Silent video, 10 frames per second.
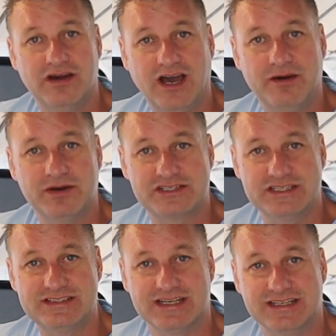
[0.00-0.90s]
how much
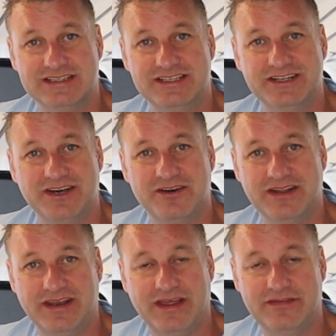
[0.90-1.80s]
is it,
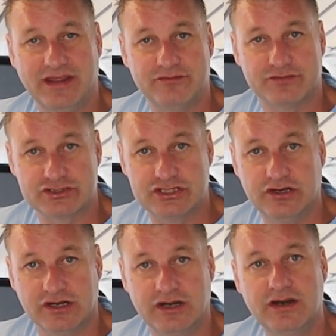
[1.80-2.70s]
and for
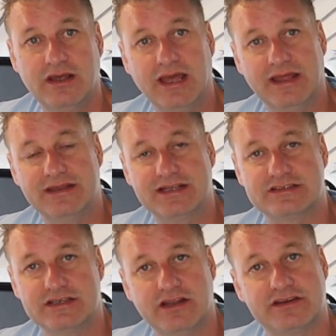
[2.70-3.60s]
sure. And
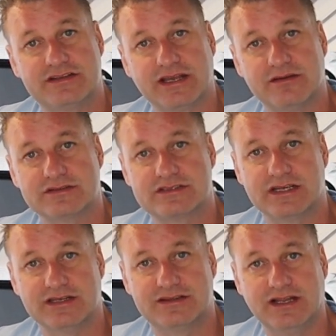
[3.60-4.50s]
that's another thing I was
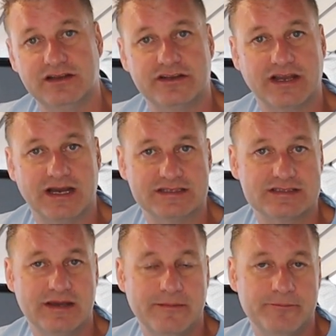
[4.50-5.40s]
gonna tell you
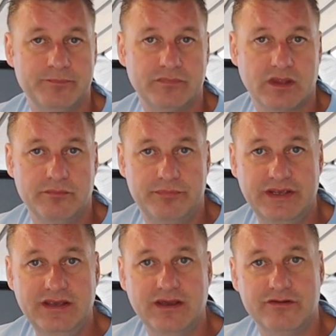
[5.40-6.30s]
guys.
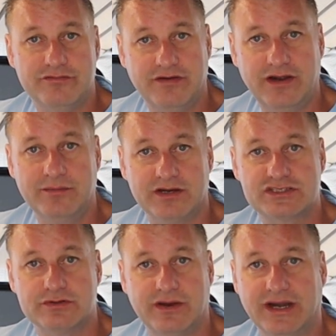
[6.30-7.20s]
Be very
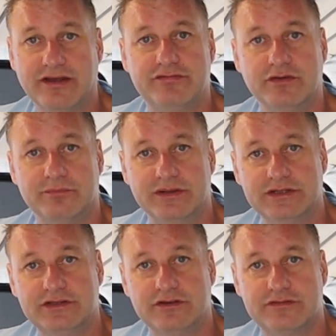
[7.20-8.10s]
much aware, if you
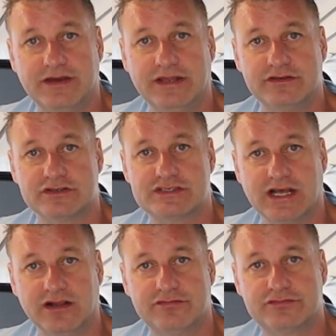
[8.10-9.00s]
build your van
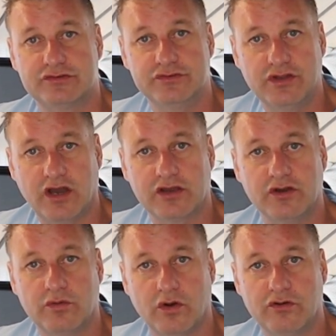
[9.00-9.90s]
yourself, do not
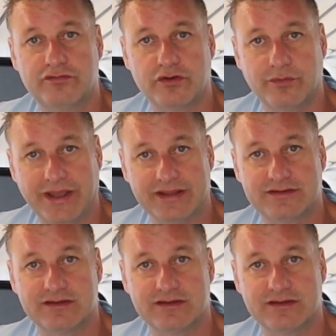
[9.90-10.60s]
go overweight,